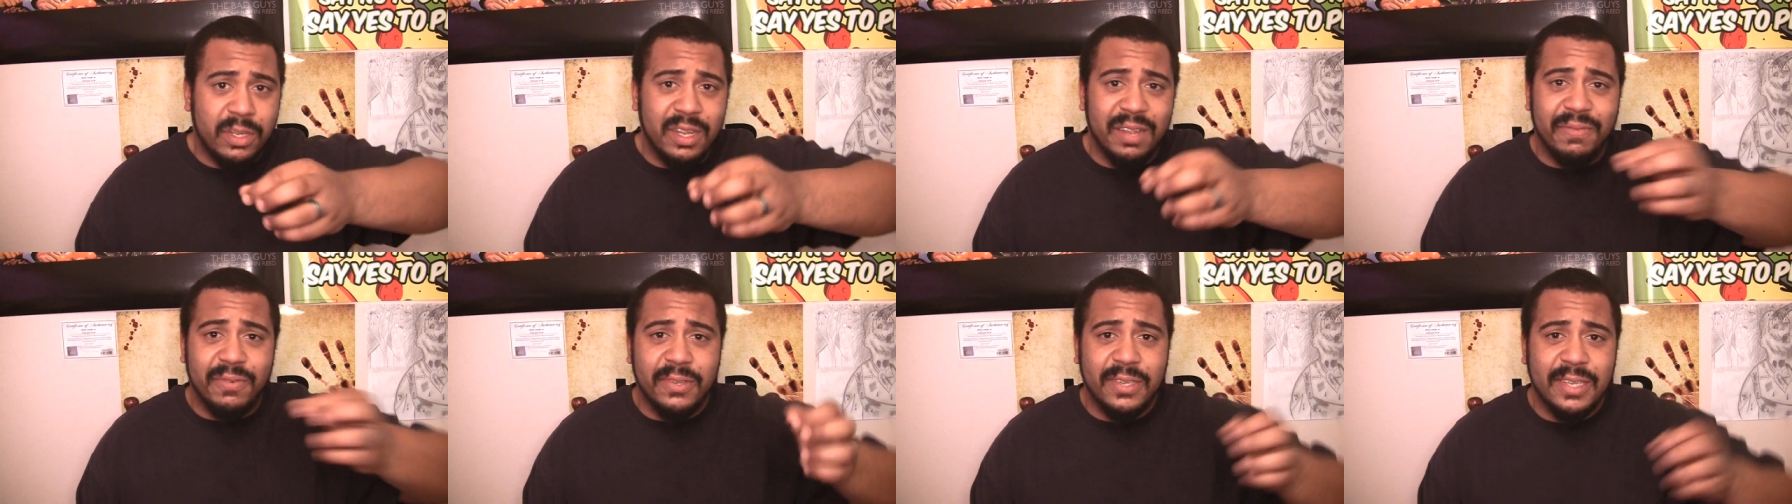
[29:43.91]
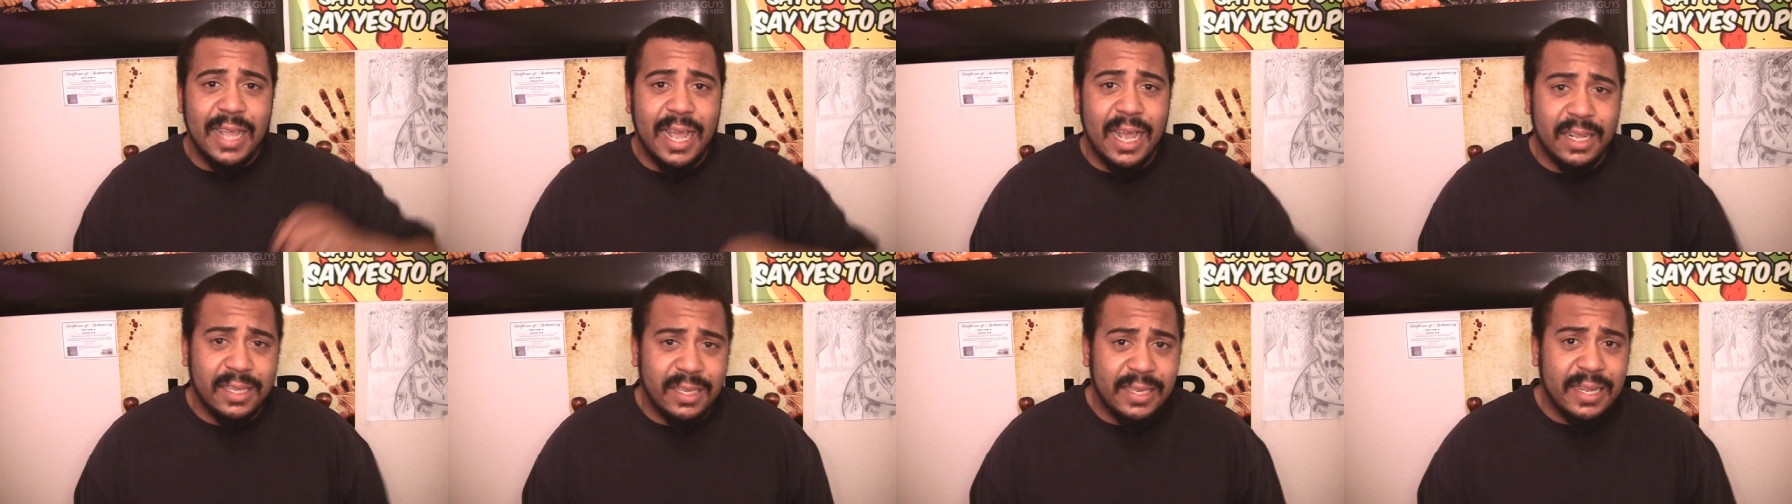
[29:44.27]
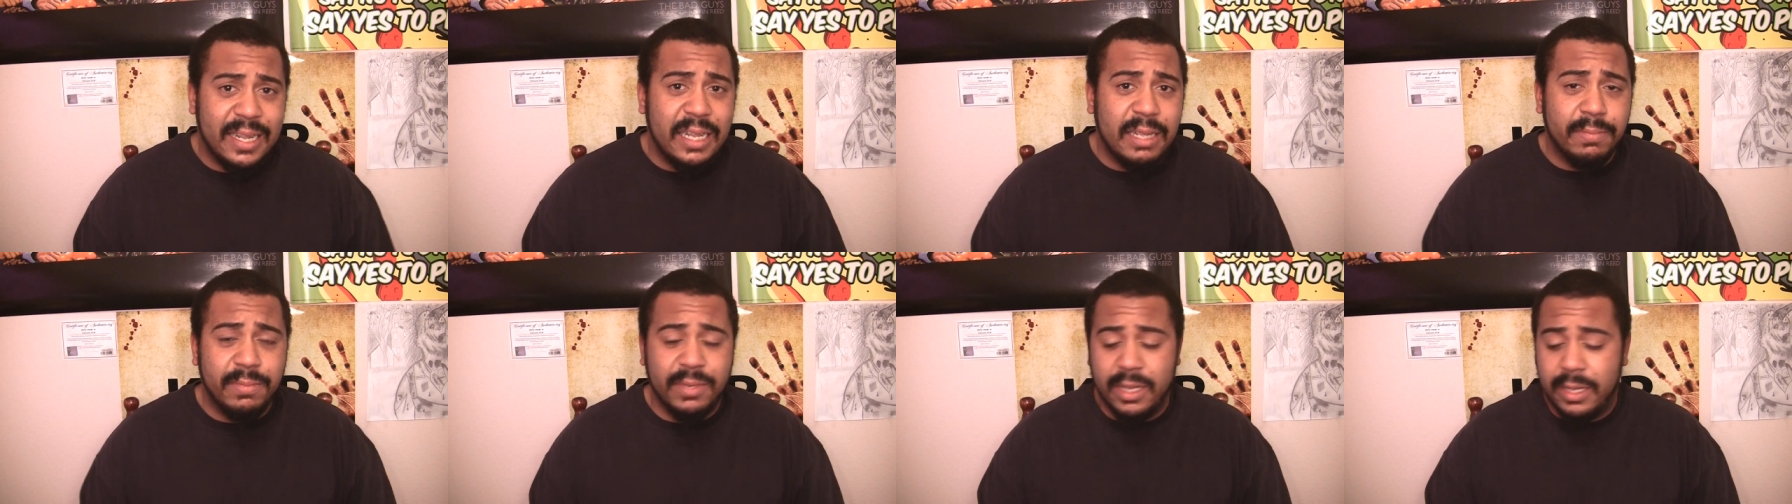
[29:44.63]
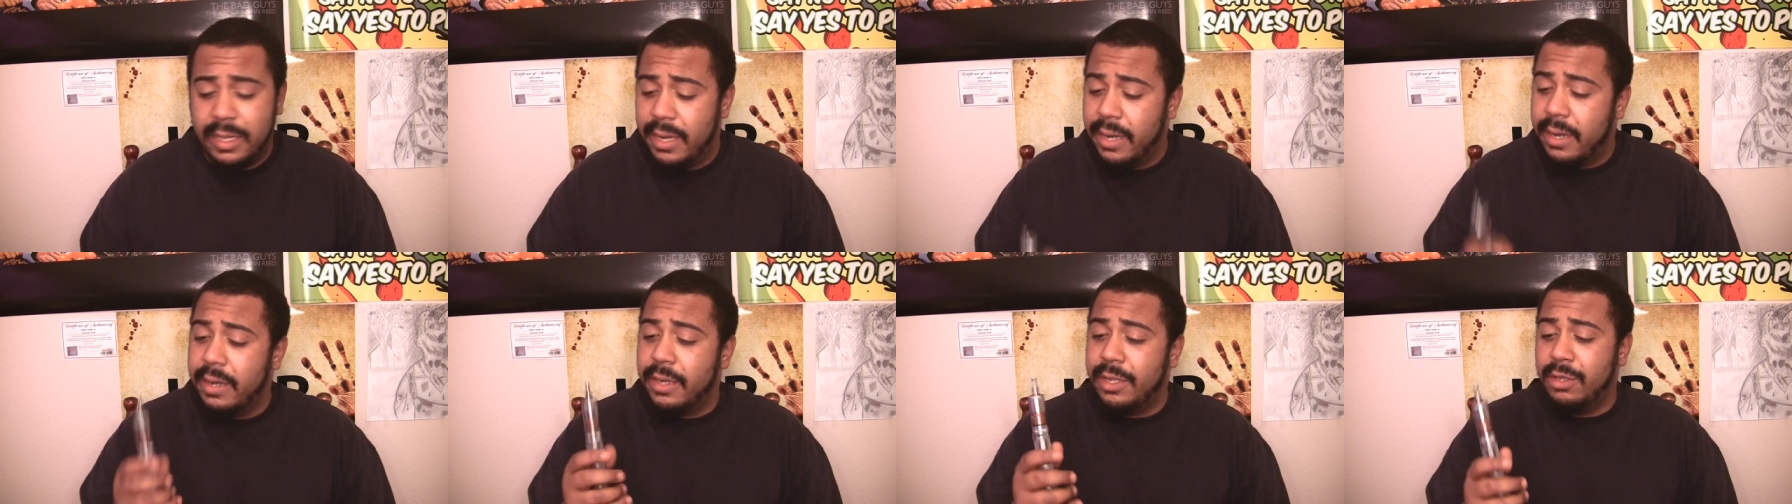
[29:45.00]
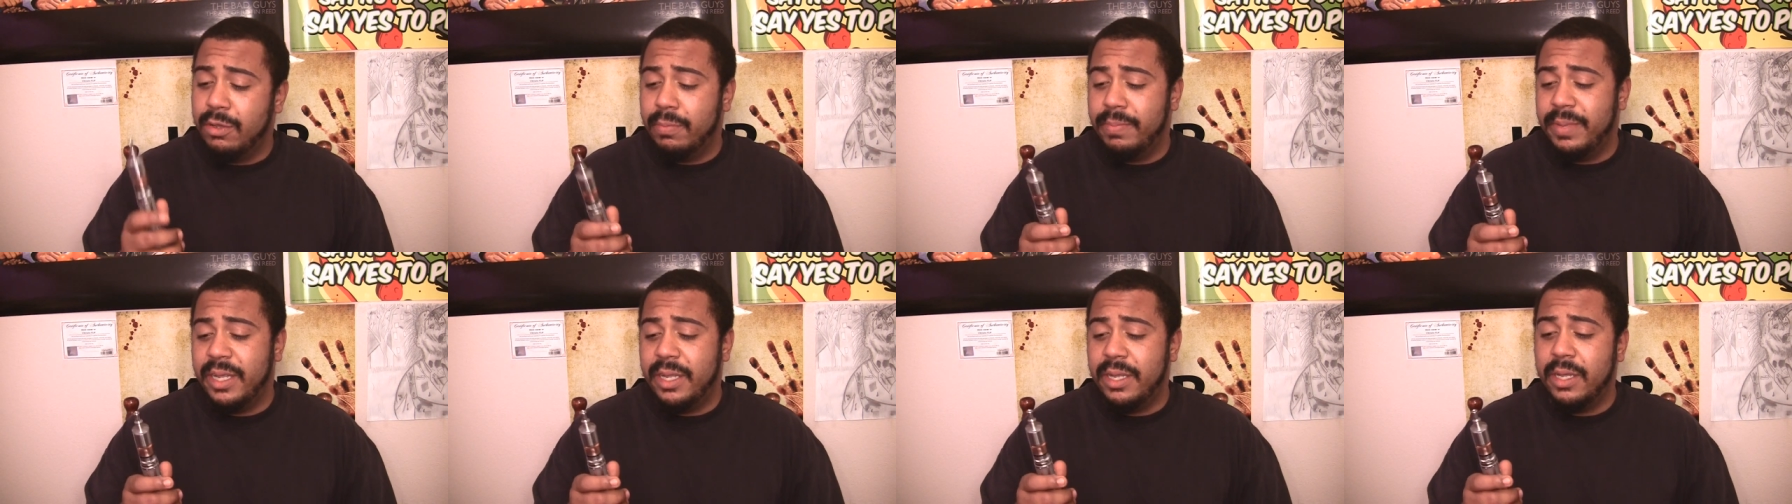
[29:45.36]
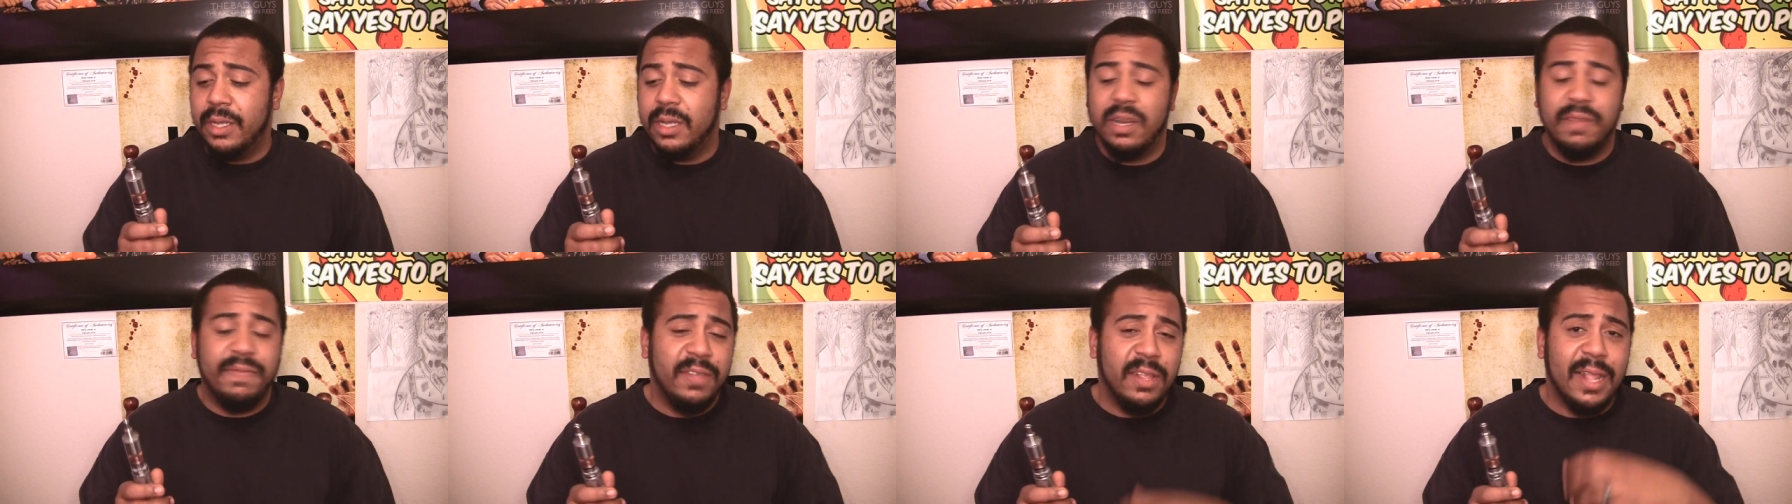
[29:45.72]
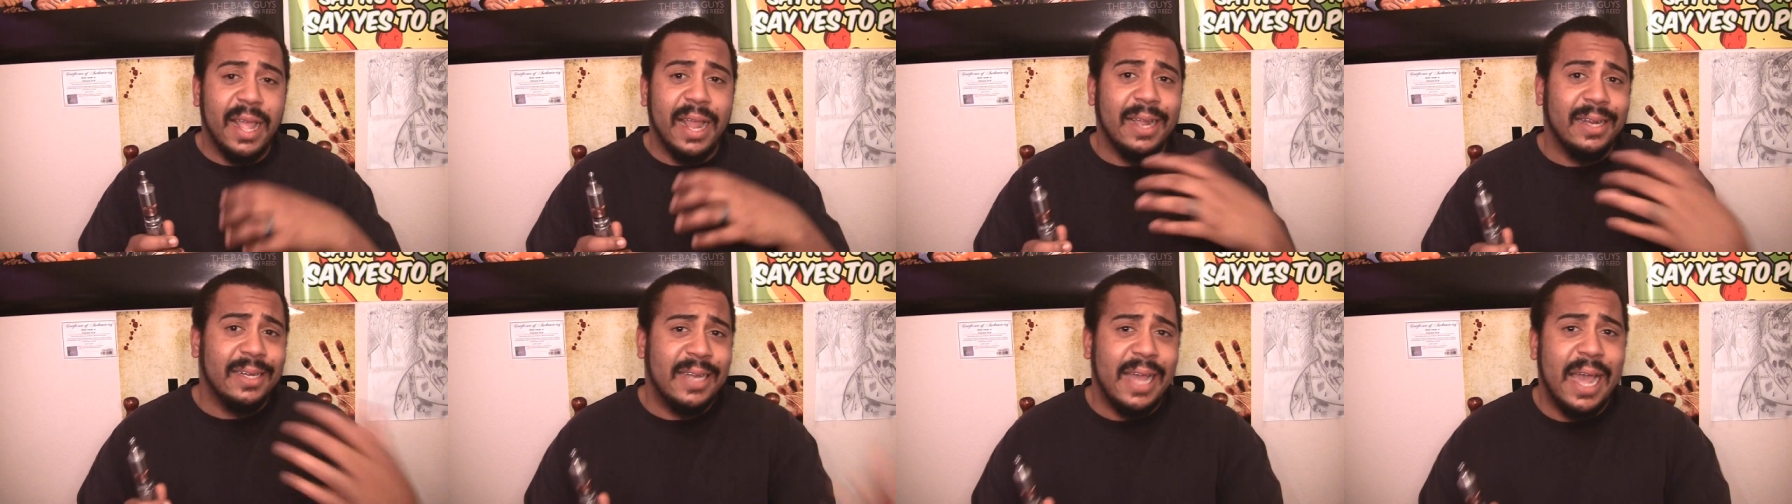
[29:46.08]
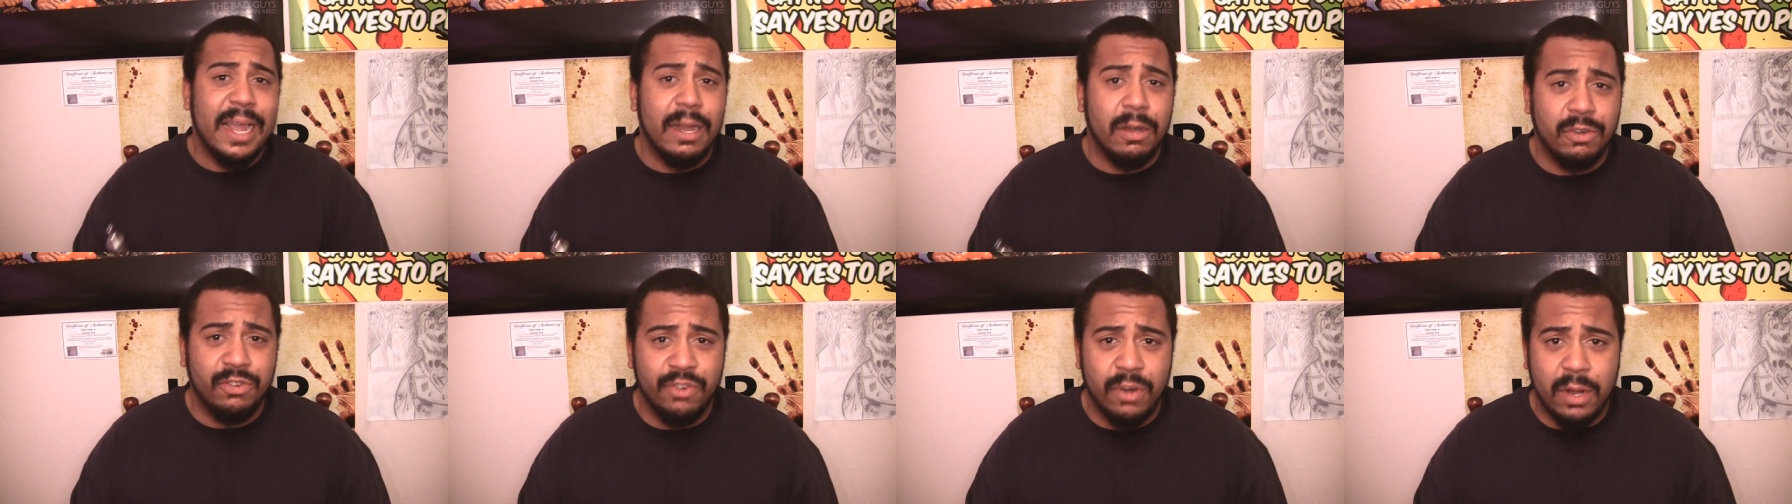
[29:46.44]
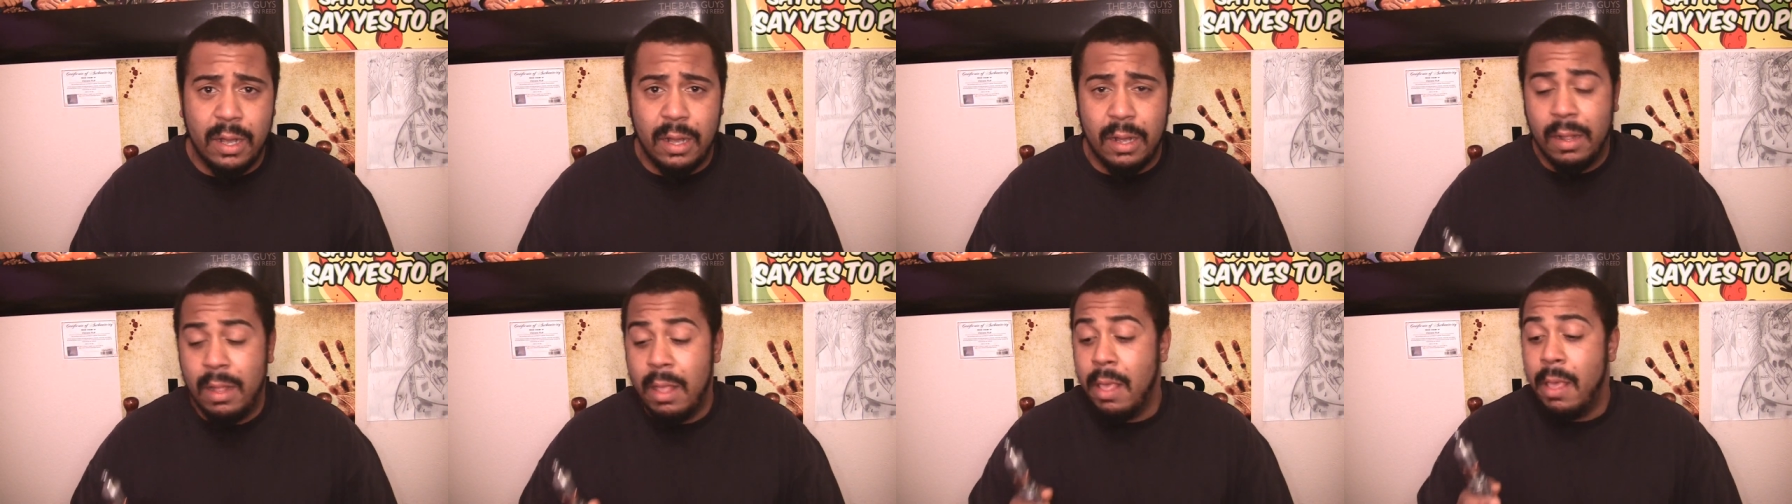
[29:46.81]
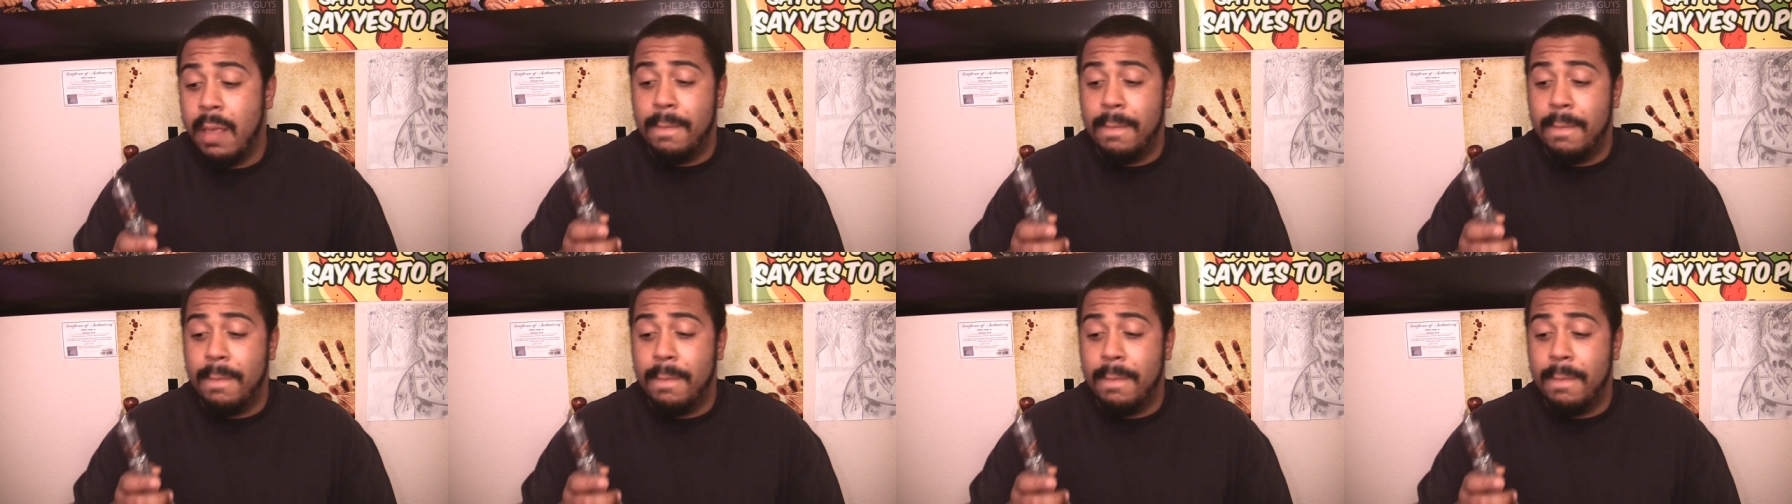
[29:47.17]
different size stems in there and you'll be good if you like a tighter draw.